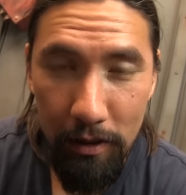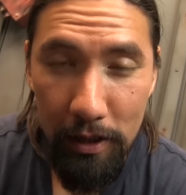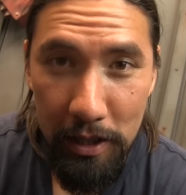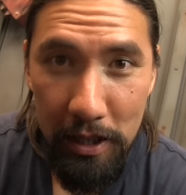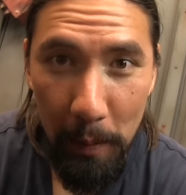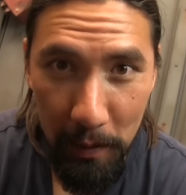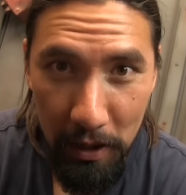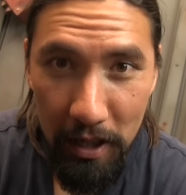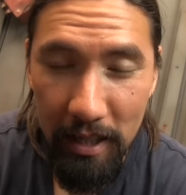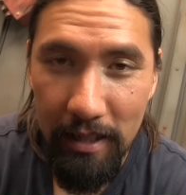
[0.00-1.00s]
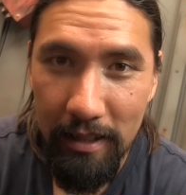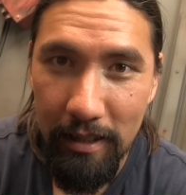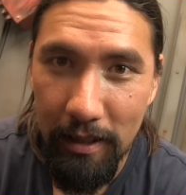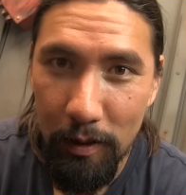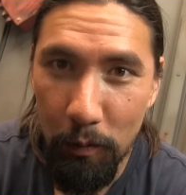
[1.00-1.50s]
This summer,
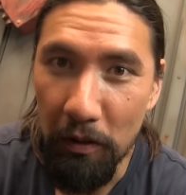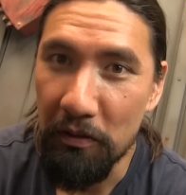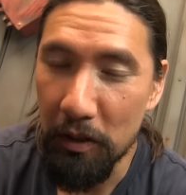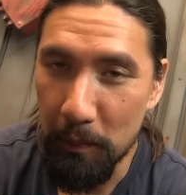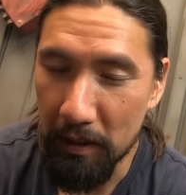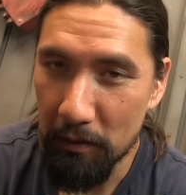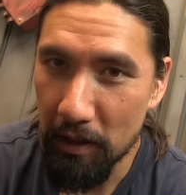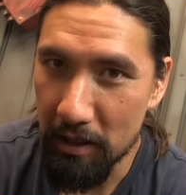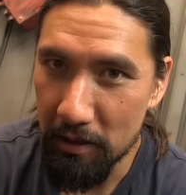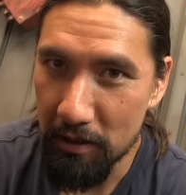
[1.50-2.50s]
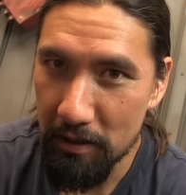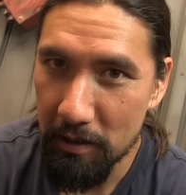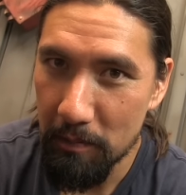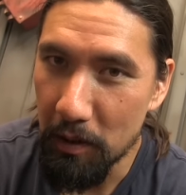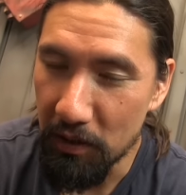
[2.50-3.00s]
we're filming the Rangers
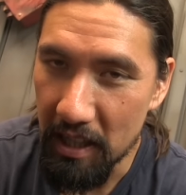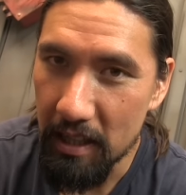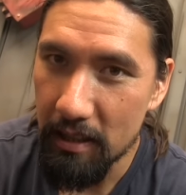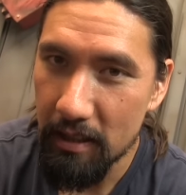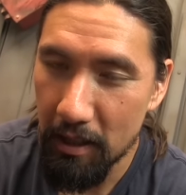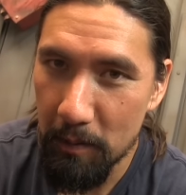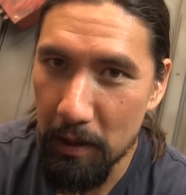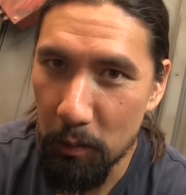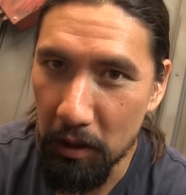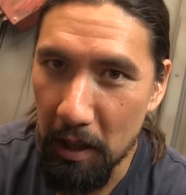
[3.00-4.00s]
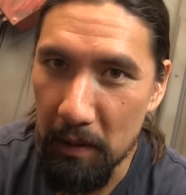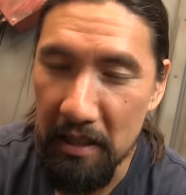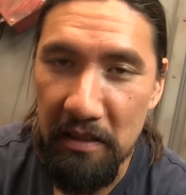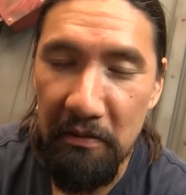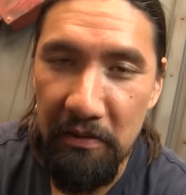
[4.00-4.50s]
movie here at Mini
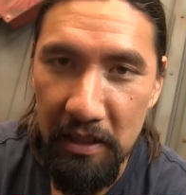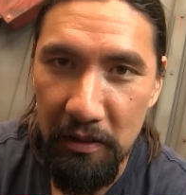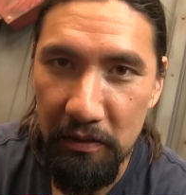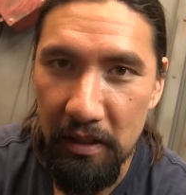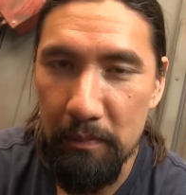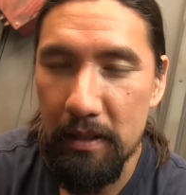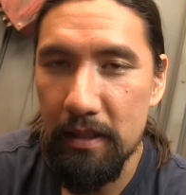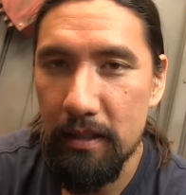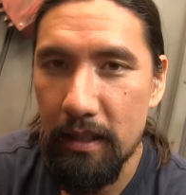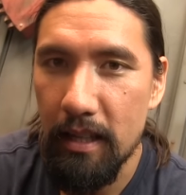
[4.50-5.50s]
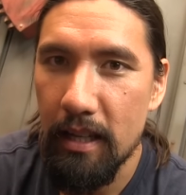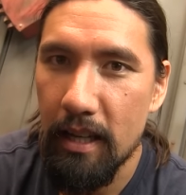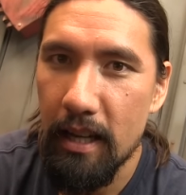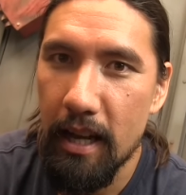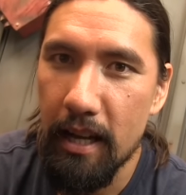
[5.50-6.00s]
Wargaming. It's a feature film.
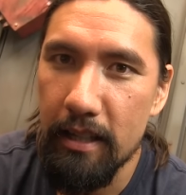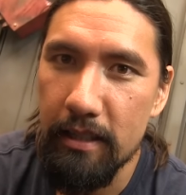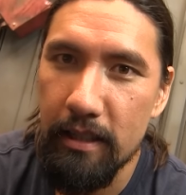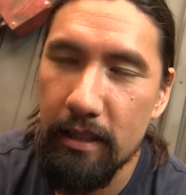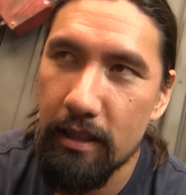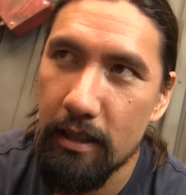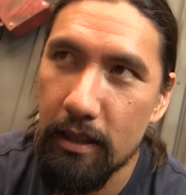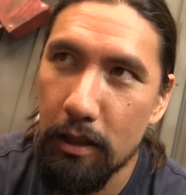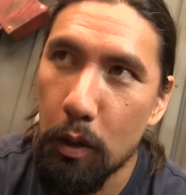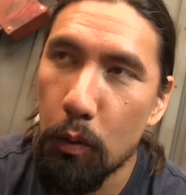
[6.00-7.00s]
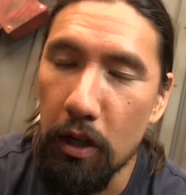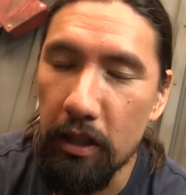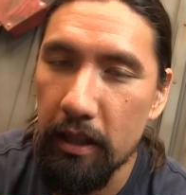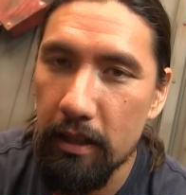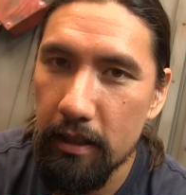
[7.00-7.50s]
And
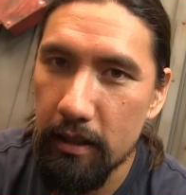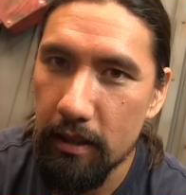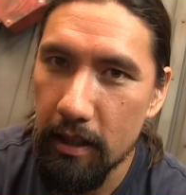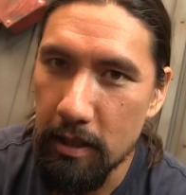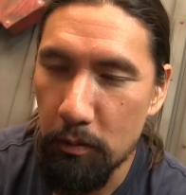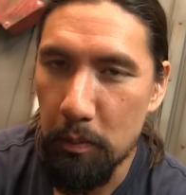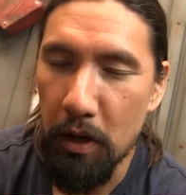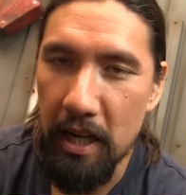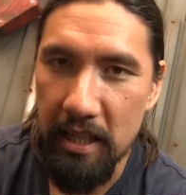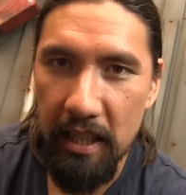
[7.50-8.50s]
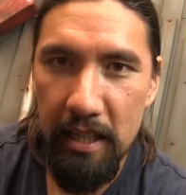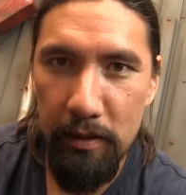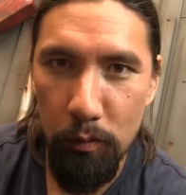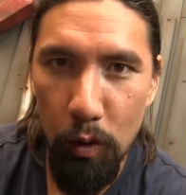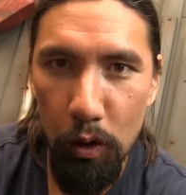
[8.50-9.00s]
Quirk is reprising
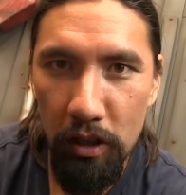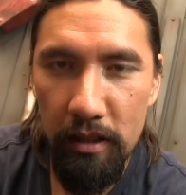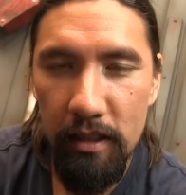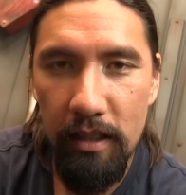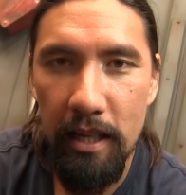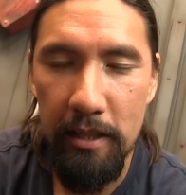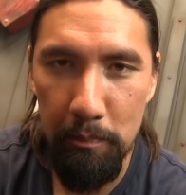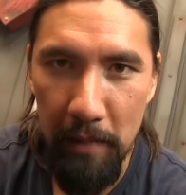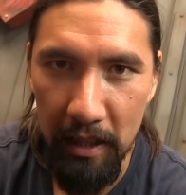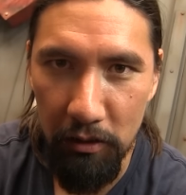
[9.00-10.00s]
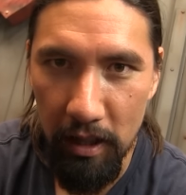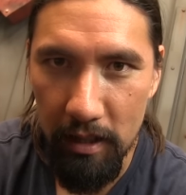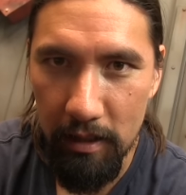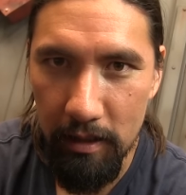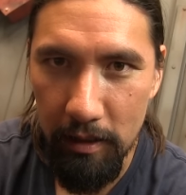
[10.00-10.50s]
his role as
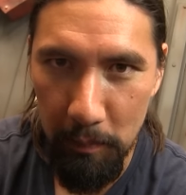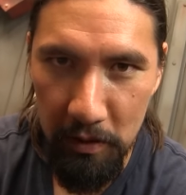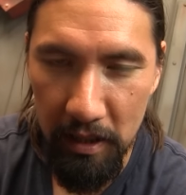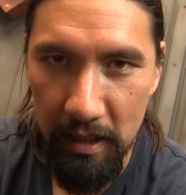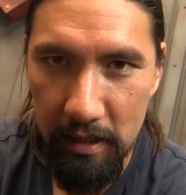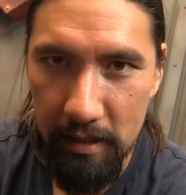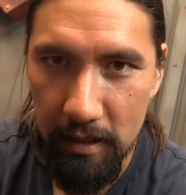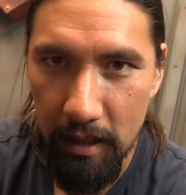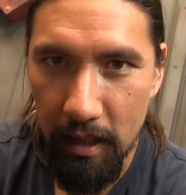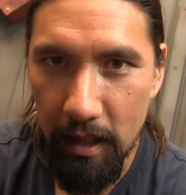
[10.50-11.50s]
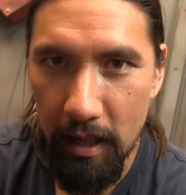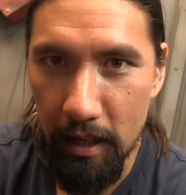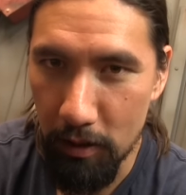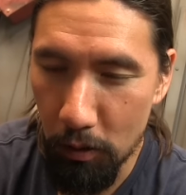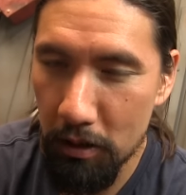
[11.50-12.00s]
Magra the Merciless.
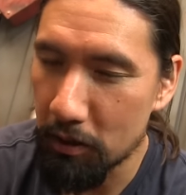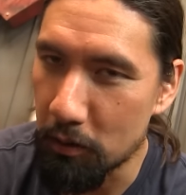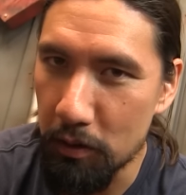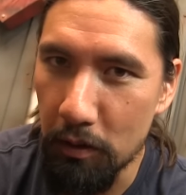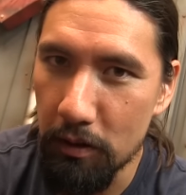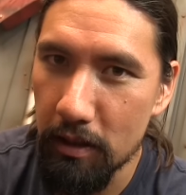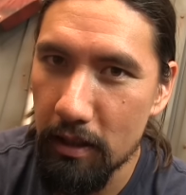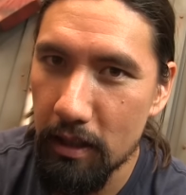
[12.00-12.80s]
And in order to do so,